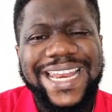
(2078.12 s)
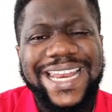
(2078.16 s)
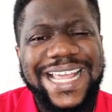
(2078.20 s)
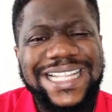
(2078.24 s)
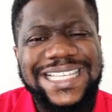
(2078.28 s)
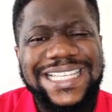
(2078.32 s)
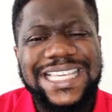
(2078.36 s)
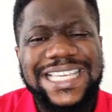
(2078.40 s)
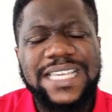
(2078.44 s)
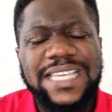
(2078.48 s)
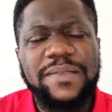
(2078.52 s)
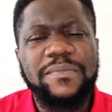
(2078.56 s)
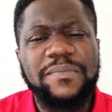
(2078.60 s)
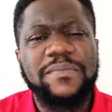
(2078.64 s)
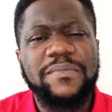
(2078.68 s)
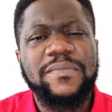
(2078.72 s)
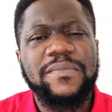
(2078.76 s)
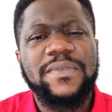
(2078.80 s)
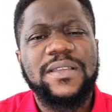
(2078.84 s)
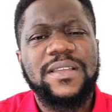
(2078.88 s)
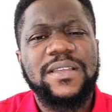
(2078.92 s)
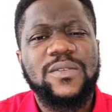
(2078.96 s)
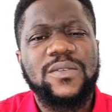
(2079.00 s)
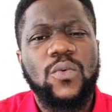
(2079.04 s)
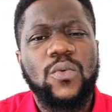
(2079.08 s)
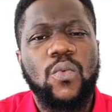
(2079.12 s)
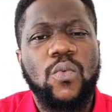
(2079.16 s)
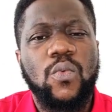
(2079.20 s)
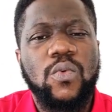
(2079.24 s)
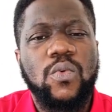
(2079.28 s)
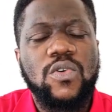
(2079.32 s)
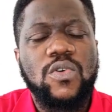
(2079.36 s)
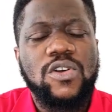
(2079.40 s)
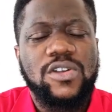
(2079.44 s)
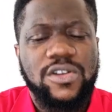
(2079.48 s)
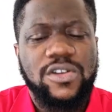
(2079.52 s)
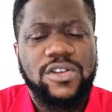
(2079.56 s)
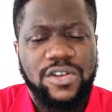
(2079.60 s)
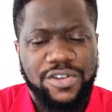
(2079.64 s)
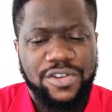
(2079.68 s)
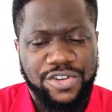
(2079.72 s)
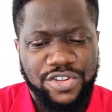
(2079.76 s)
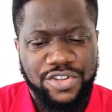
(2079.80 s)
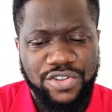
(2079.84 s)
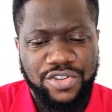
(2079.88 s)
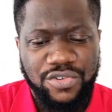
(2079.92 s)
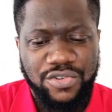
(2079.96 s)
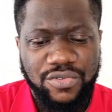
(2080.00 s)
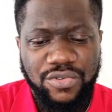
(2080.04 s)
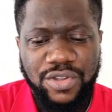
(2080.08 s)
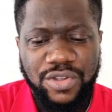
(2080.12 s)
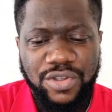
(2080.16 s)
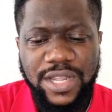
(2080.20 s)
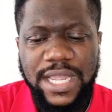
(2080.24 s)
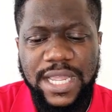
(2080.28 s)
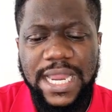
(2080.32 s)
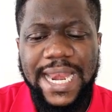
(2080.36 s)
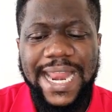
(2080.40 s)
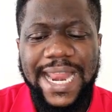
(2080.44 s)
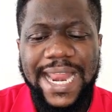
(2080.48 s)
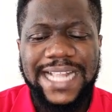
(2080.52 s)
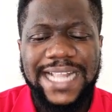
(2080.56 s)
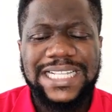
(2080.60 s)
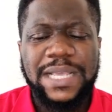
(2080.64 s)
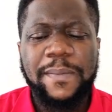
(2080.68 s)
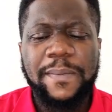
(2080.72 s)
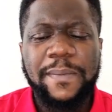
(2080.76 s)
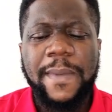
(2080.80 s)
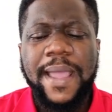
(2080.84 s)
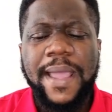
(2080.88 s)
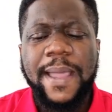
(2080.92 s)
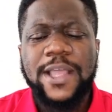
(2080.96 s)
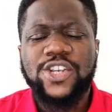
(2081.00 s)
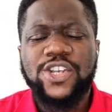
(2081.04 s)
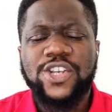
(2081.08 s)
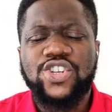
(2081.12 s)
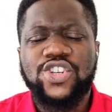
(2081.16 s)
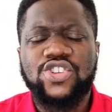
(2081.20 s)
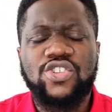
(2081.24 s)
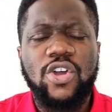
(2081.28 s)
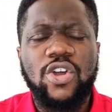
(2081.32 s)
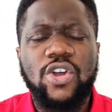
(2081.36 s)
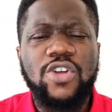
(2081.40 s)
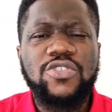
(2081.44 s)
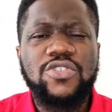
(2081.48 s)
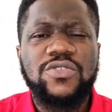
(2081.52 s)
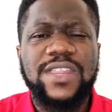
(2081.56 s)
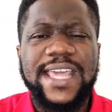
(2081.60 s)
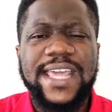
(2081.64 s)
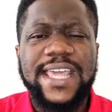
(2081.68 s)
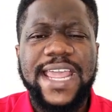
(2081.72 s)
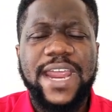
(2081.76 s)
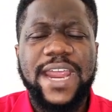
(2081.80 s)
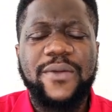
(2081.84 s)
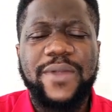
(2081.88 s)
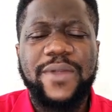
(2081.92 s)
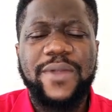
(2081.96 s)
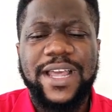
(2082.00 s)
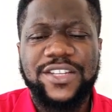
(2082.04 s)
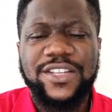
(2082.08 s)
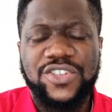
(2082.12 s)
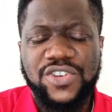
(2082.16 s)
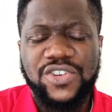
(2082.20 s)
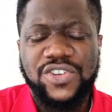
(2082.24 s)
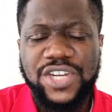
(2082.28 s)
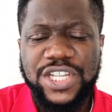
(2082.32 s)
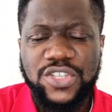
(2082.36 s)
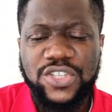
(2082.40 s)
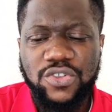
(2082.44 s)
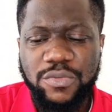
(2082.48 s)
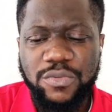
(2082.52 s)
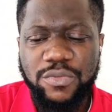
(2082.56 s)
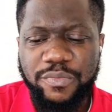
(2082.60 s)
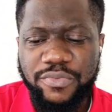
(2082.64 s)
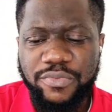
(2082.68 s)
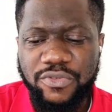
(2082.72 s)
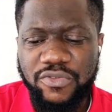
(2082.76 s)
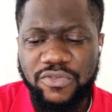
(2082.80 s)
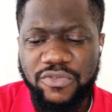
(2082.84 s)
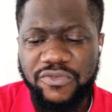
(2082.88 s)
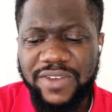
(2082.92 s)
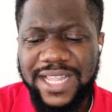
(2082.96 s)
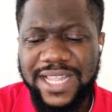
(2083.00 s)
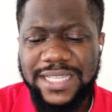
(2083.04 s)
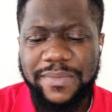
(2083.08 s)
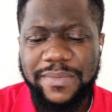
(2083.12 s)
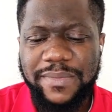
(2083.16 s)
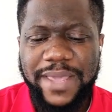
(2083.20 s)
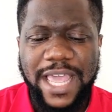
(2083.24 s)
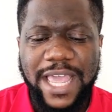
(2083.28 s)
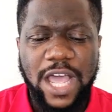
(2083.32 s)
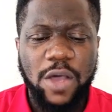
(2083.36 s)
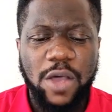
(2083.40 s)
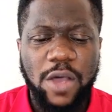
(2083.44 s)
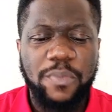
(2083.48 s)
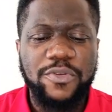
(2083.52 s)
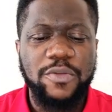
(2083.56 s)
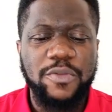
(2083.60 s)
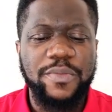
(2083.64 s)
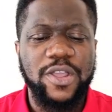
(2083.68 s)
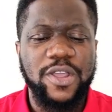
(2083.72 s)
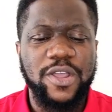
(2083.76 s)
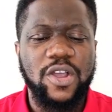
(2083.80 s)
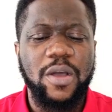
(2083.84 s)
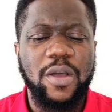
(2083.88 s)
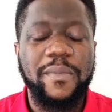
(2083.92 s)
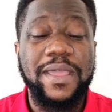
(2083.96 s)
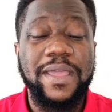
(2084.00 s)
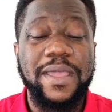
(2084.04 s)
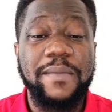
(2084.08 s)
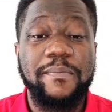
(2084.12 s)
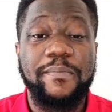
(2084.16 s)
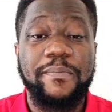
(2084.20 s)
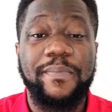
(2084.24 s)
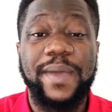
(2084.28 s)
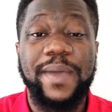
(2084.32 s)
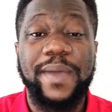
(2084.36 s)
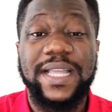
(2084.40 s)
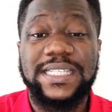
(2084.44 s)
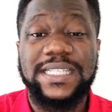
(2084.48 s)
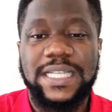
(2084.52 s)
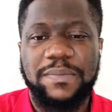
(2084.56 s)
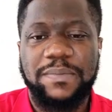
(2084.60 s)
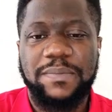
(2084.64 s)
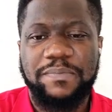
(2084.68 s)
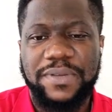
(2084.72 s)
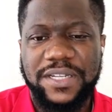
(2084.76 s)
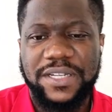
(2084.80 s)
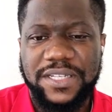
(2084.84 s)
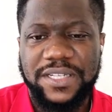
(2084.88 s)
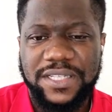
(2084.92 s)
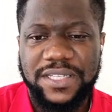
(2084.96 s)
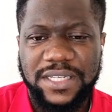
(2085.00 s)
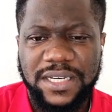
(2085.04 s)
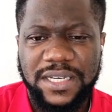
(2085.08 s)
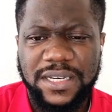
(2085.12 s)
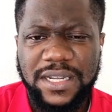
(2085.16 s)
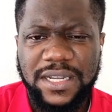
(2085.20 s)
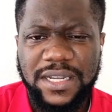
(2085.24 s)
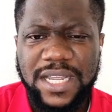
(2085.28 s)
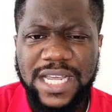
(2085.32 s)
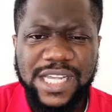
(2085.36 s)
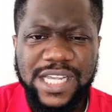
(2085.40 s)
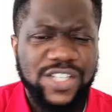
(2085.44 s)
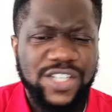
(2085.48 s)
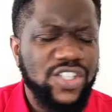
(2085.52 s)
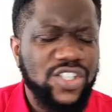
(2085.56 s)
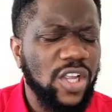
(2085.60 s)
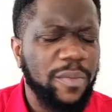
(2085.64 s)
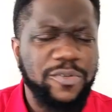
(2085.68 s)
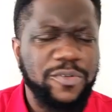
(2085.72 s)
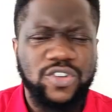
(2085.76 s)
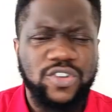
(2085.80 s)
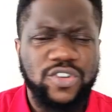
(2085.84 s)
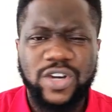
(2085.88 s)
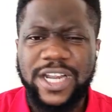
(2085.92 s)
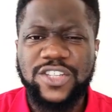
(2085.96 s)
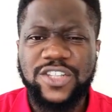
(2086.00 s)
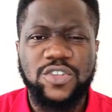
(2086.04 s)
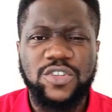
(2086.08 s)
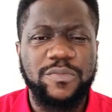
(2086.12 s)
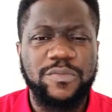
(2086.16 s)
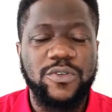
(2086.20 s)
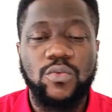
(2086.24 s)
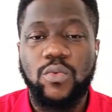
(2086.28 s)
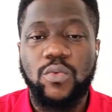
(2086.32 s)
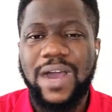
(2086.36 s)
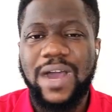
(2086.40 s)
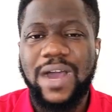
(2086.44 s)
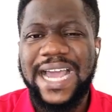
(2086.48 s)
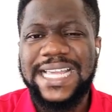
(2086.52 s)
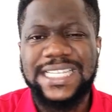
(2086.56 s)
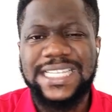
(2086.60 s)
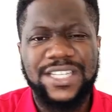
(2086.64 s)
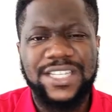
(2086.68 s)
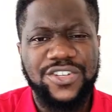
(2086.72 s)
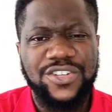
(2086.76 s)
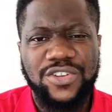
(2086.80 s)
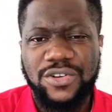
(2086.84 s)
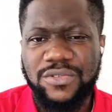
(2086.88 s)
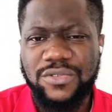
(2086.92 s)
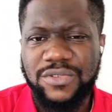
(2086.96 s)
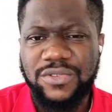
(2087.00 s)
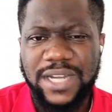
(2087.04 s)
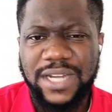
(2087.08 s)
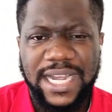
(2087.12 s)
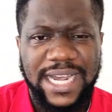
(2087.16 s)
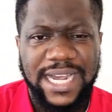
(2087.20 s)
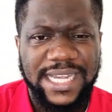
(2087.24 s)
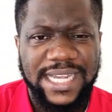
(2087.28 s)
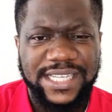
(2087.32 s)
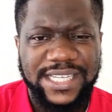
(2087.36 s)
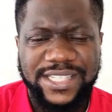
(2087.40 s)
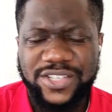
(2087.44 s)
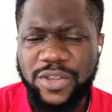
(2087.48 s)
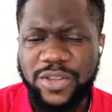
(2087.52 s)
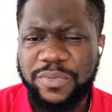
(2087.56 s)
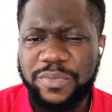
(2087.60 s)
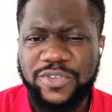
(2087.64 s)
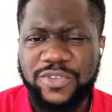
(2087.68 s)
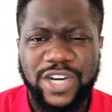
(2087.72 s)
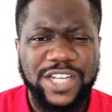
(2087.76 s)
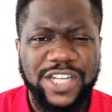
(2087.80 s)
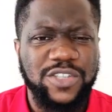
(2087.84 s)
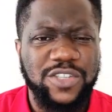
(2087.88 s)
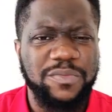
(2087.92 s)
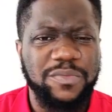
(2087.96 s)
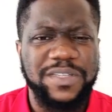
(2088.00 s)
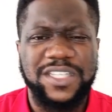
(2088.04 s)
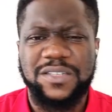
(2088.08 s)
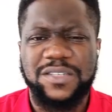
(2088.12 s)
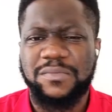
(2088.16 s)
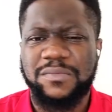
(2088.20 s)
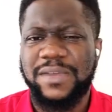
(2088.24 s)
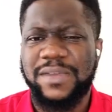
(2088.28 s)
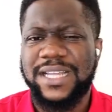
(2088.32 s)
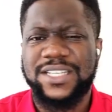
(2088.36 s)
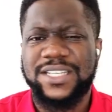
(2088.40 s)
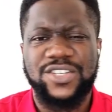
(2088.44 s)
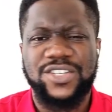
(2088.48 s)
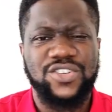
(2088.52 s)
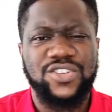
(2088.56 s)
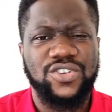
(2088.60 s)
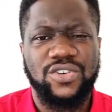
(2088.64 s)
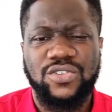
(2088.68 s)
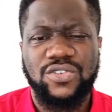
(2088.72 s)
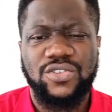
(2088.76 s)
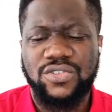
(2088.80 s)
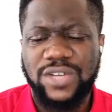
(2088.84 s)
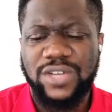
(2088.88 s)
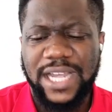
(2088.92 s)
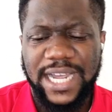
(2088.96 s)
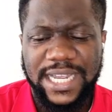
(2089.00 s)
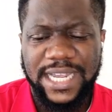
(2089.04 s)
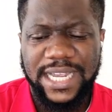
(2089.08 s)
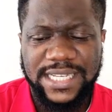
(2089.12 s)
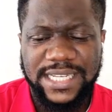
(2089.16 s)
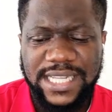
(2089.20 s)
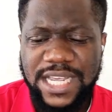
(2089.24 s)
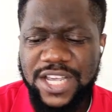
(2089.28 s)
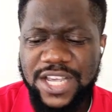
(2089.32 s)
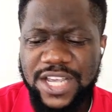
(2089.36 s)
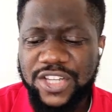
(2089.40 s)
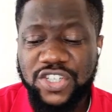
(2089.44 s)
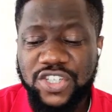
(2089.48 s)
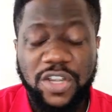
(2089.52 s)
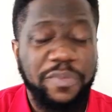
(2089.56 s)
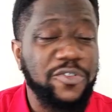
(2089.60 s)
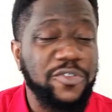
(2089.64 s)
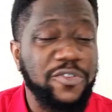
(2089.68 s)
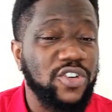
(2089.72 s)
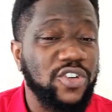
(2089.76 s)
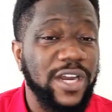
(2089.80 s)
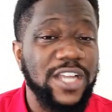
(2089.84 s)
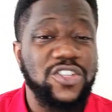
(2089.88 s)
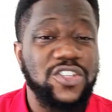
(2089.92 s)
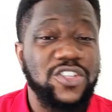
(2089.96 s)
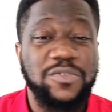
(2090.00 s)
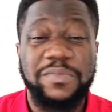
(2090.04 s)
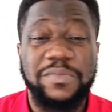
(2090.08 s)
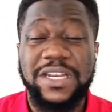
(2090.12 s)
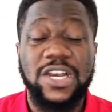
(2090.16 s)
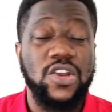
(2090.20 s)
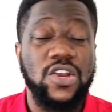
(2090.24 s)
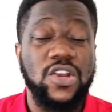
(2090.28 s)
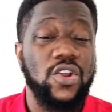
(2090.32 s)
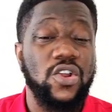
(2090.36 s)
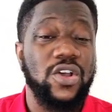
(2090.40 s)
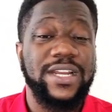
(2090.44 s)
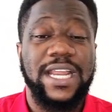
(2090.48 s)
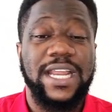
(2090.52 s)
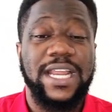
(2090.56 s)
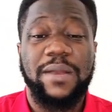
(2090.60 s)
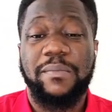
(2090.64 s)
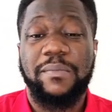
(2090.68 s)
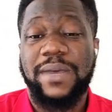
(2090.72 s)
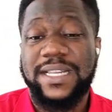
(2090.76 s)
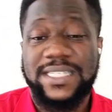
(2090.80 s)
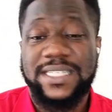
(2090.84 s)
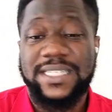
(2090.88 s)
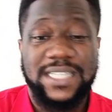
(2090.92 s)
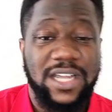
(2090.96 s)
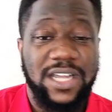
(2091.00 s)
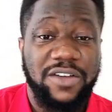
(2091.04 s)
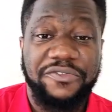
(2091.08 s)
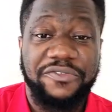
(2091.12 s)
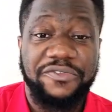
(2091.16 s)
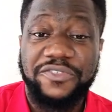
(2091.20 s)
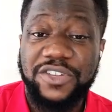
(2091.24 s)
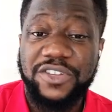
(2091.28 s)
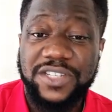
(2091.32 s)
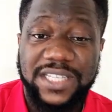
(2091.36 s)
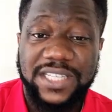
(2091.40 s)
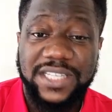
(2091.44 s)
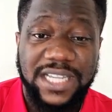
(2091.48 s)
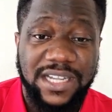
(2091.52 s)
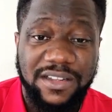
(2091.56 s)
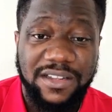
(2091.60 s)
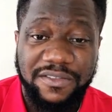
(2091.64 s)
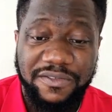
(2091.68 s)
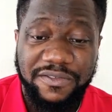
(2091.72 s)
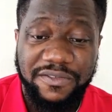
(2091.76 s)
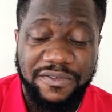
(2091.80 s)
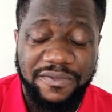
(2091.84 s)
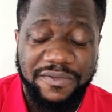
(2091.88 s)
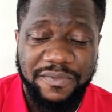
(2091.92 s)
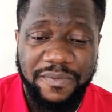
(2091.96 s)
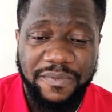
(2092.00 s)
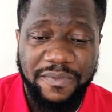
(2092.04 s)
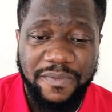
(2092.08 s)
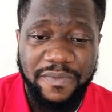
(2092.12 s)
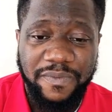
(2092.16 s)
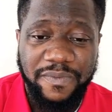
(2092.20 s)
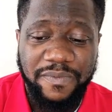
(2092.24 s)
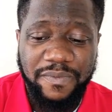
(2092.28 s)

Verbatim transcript: Let Him work on you. Let Him show you the areas you need to improve. Let Him help you become a better person. Stop trying to be wise in your own eyes. Stop trying to be smart in your own eyes. Stop trying to be Lord and Master of yourself.